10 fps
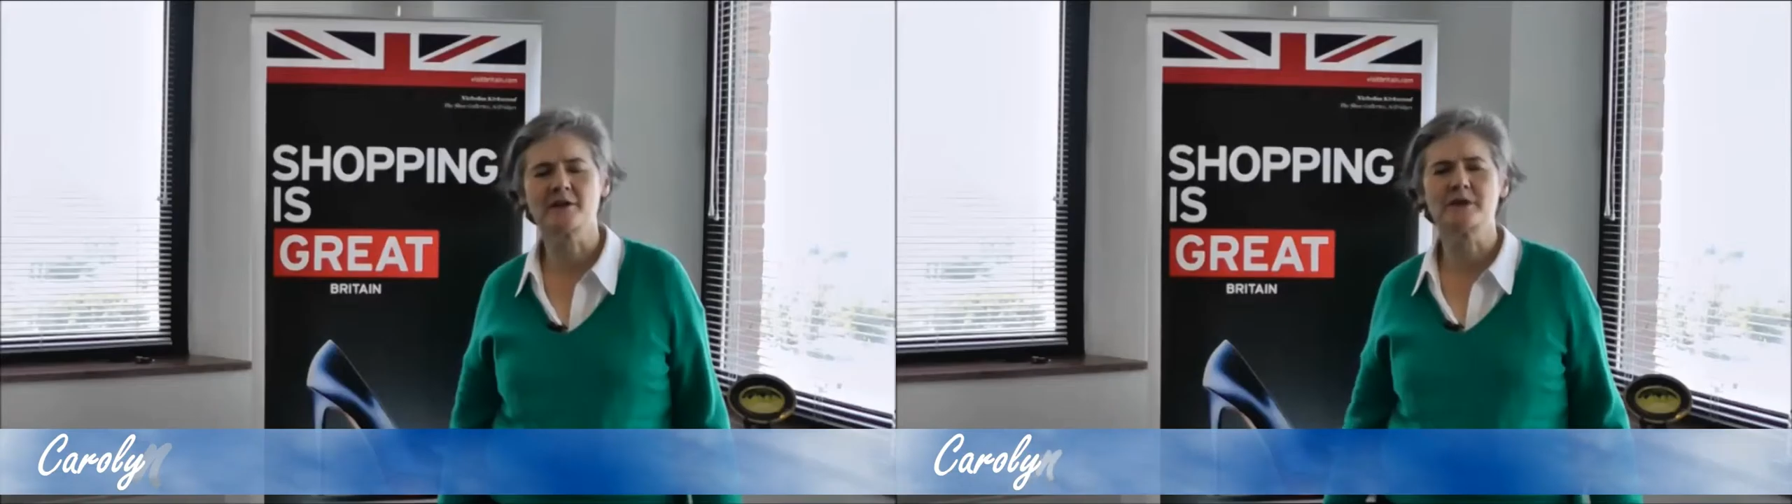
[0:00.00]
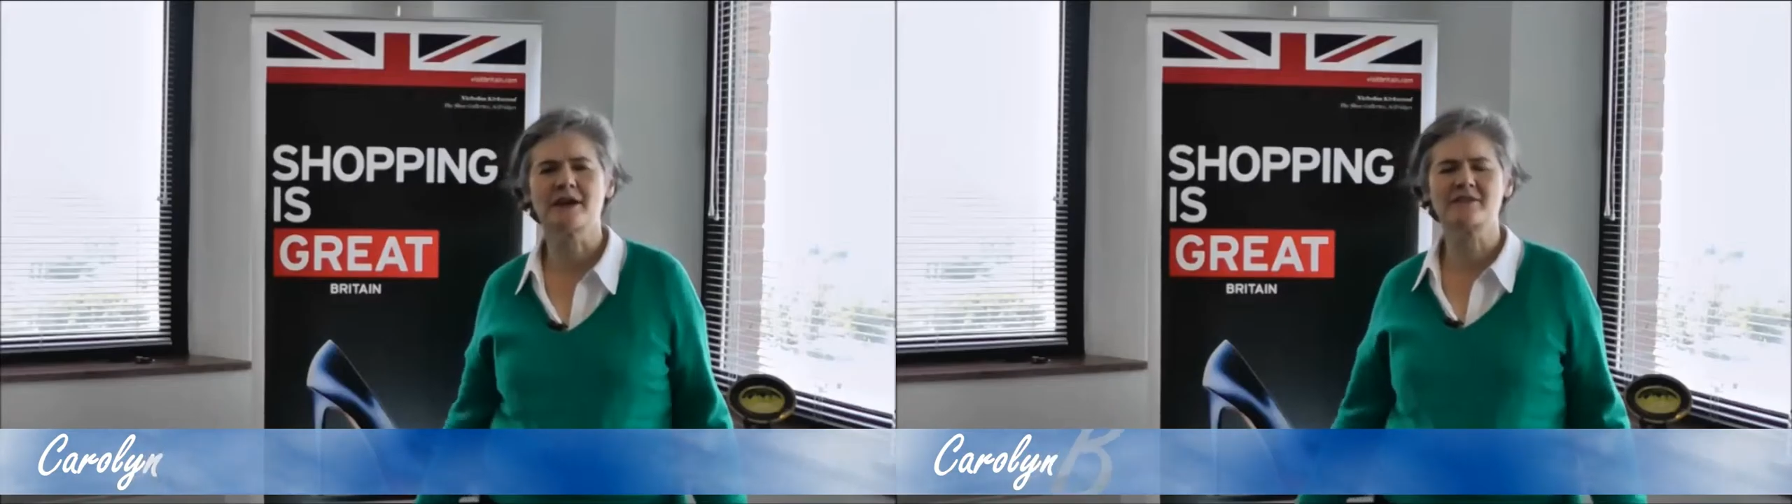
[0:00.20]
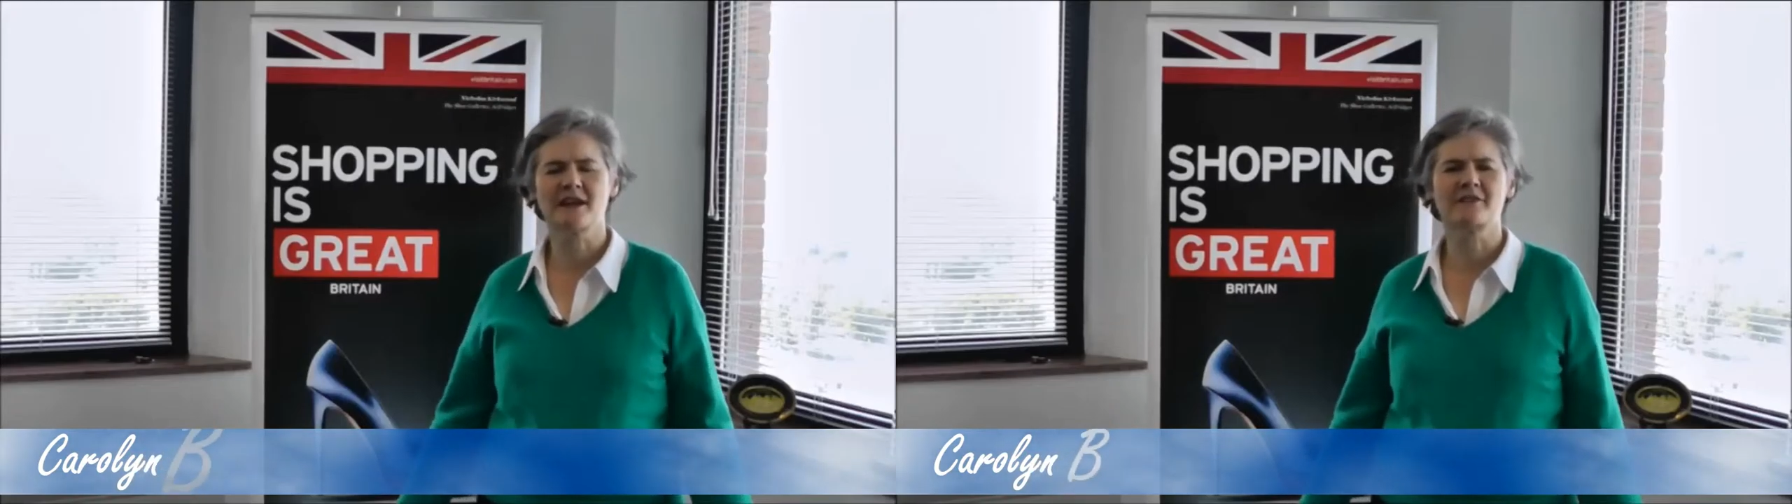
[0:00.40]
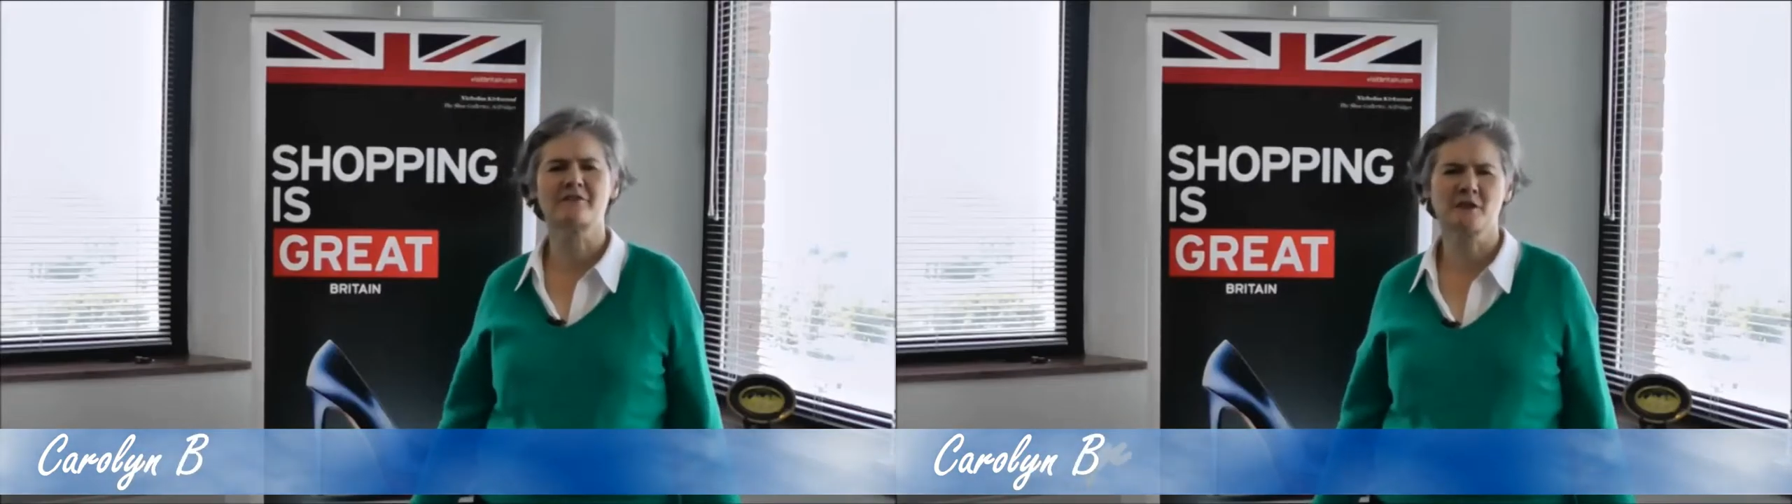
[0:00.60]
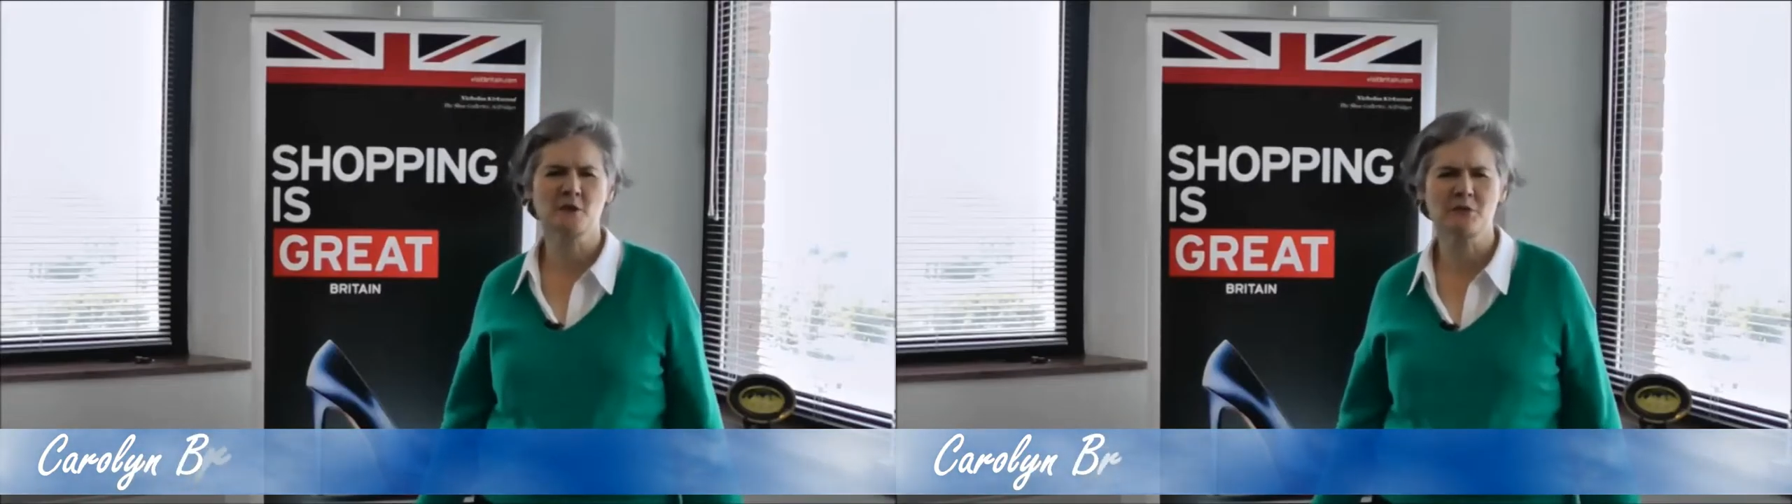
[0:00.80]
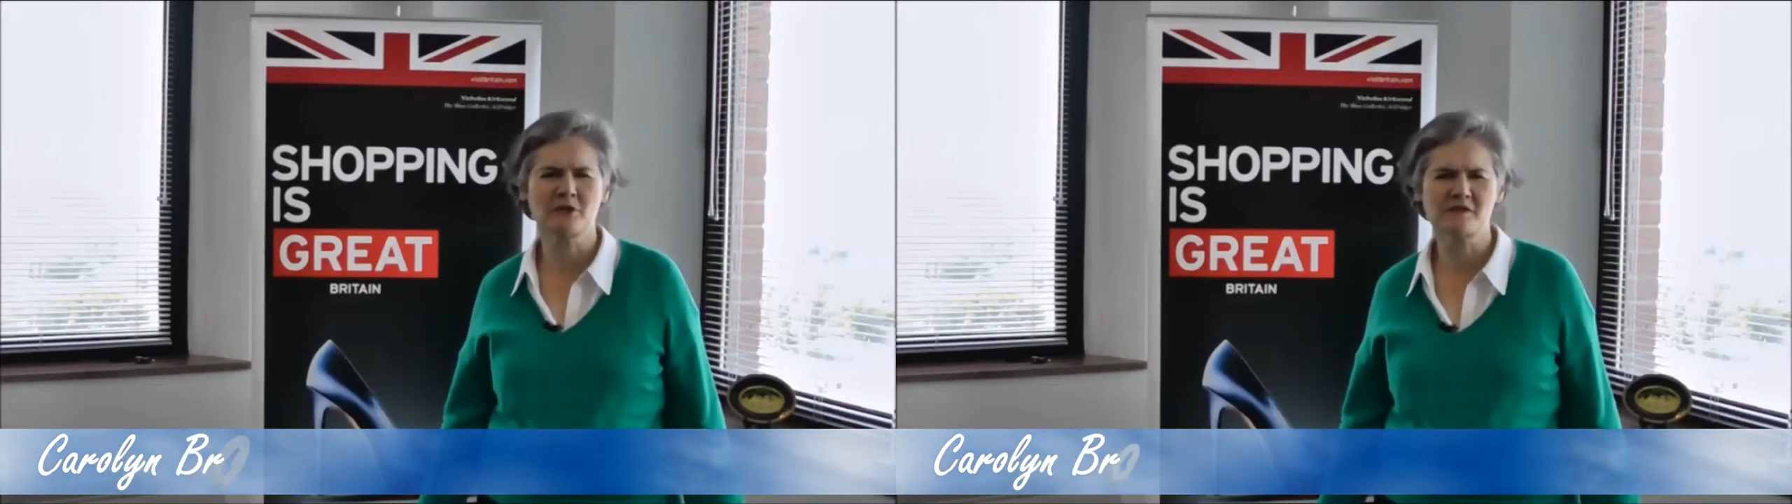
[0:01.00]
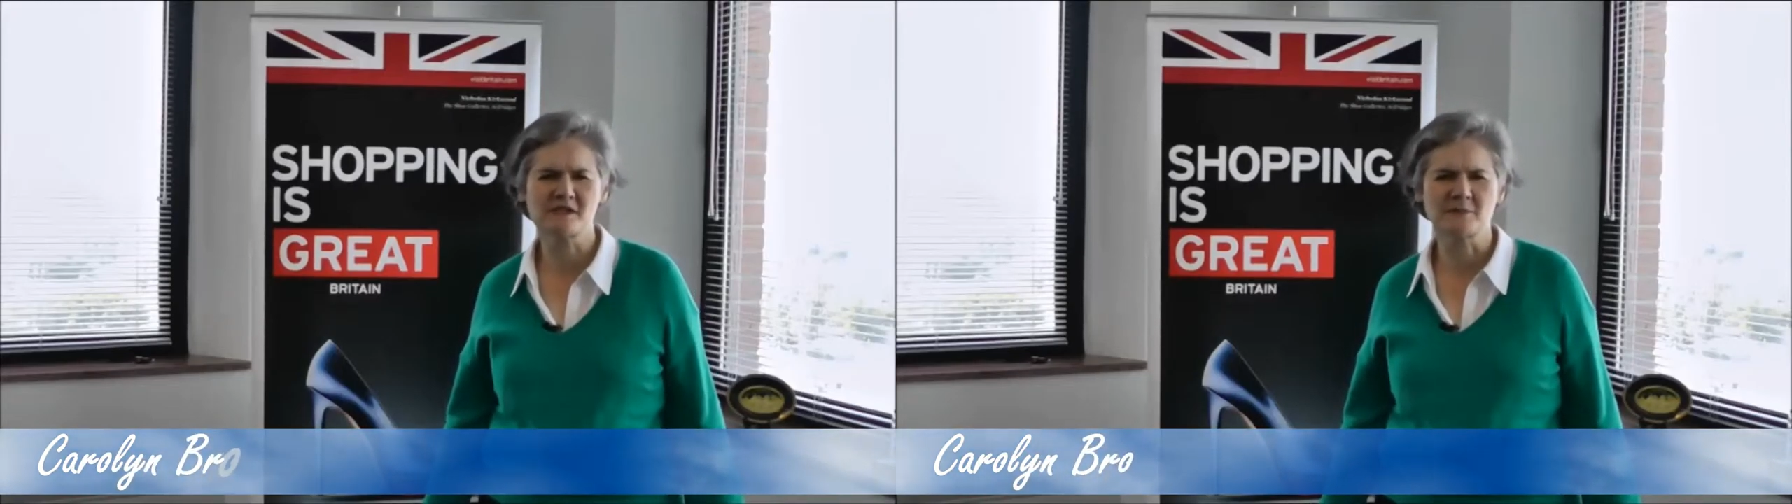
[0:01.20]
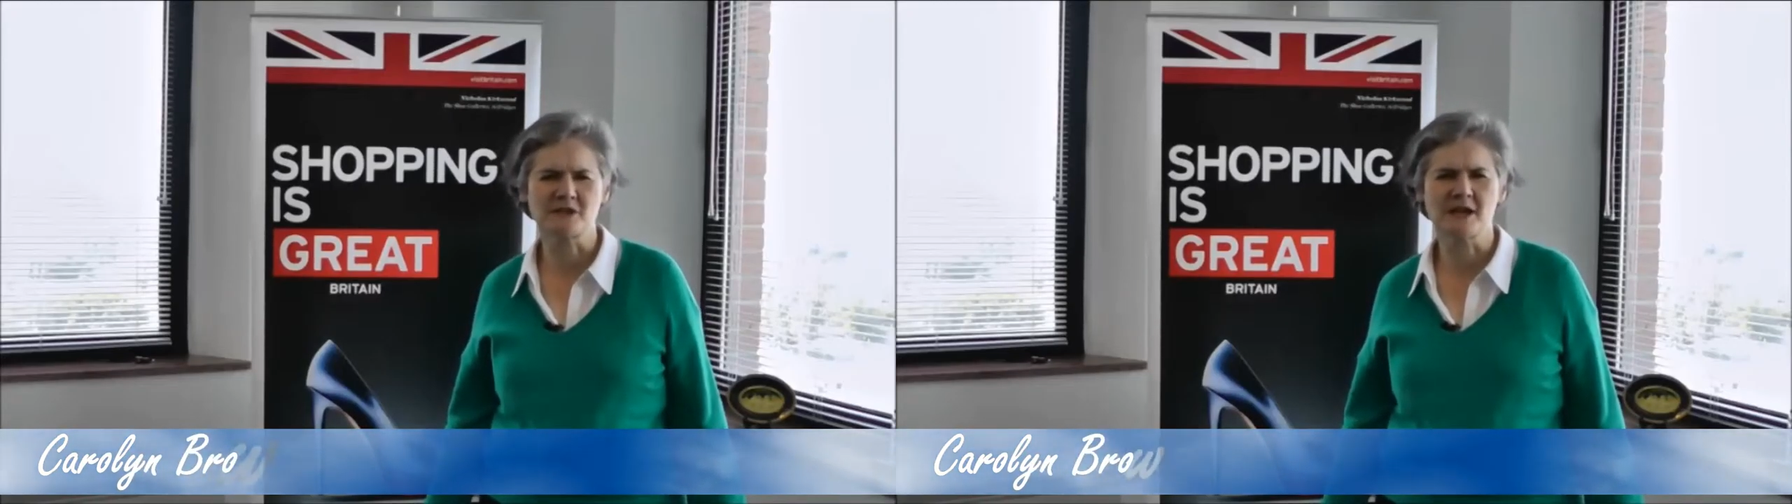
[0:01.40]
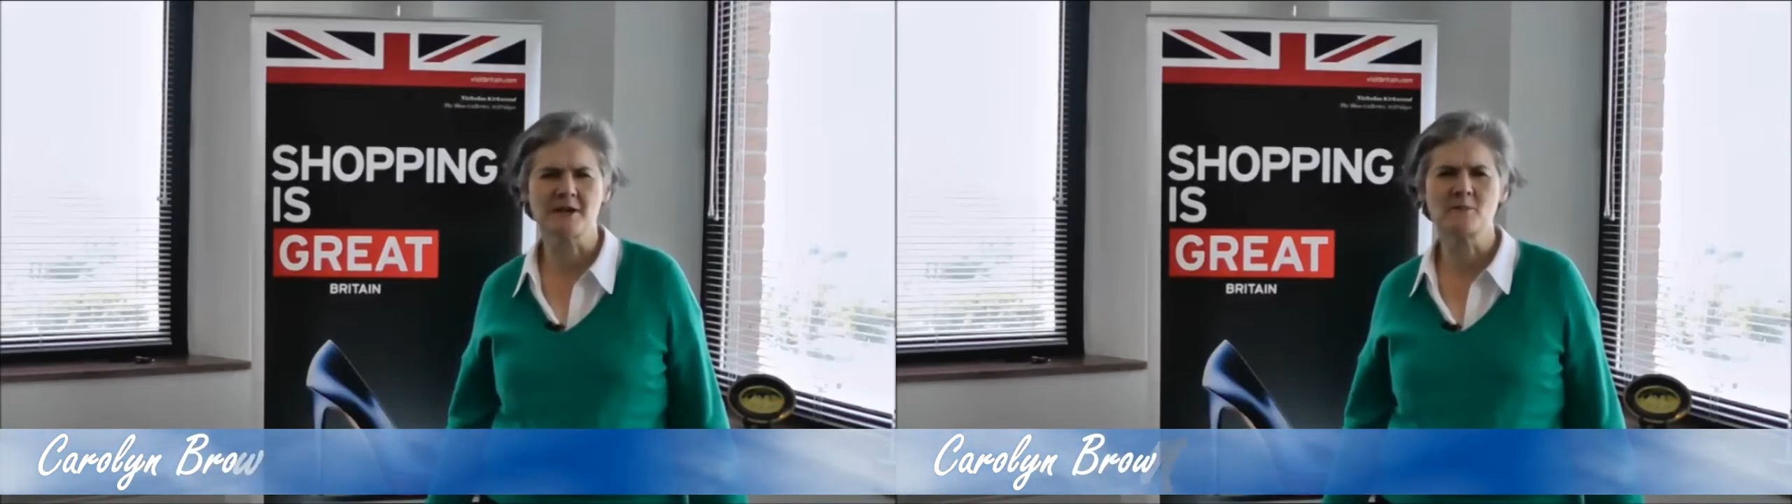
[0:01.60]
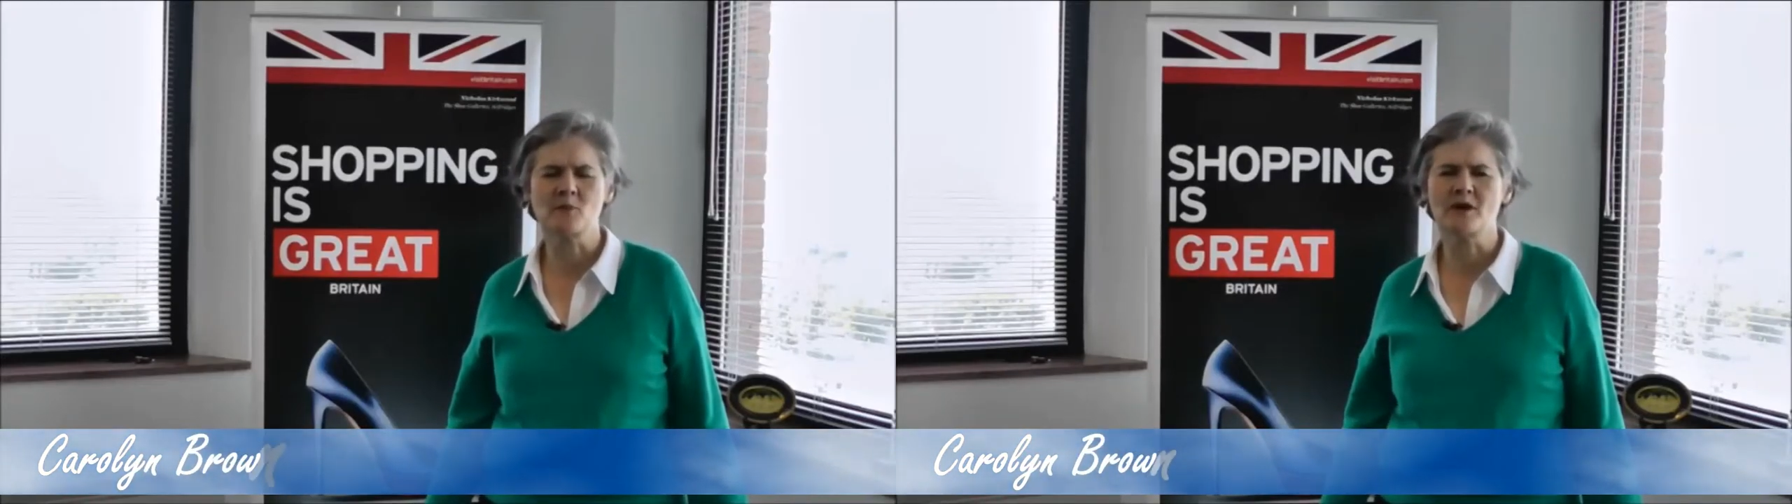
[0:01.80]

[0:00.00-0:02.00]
know we haven't had a video blog for some time.